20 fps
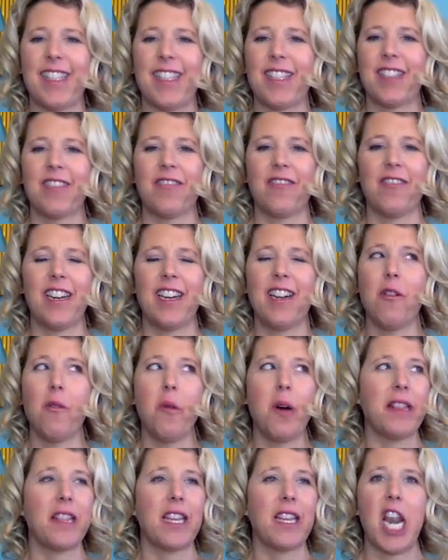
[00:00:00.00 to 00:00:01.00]
We don't
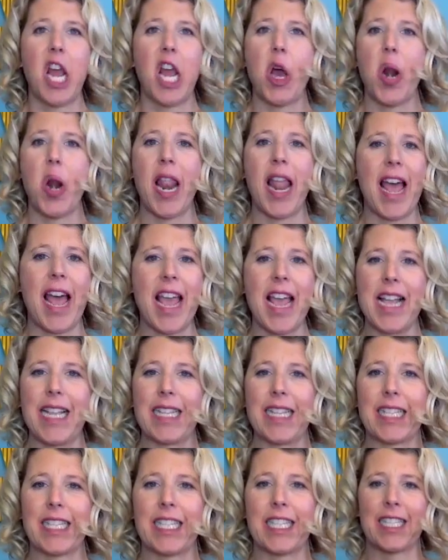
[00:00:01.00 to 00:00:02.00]
want the highlights.